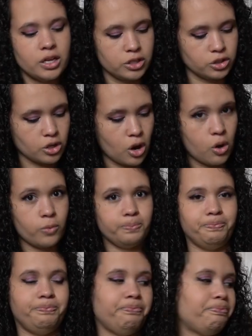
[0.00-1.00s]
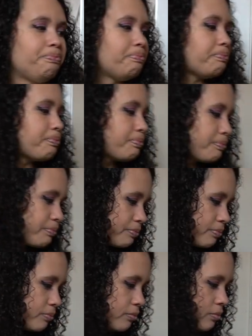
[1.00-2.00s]
So
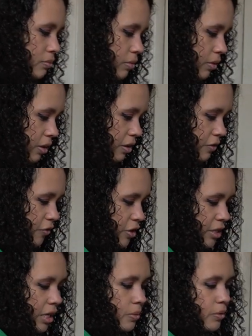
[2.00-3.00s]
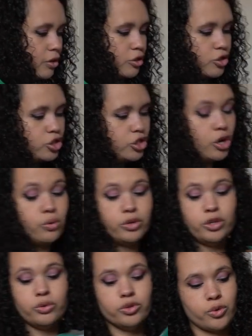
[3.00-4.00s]
first thing I'm going to show
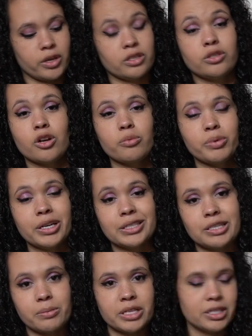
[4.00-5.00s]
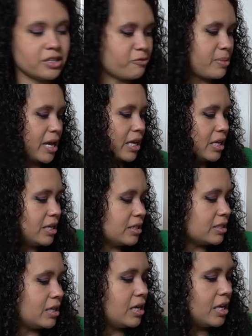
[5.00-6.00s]
you, so I can start putting some of the stuff back in
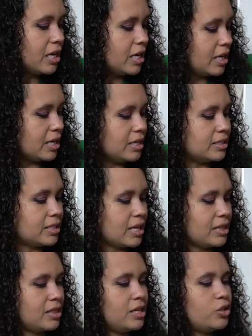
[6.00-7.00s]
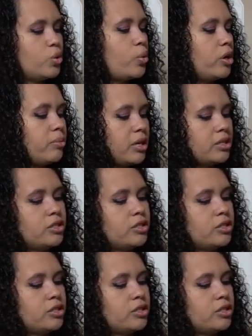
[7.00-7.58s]
it, is the toy bin.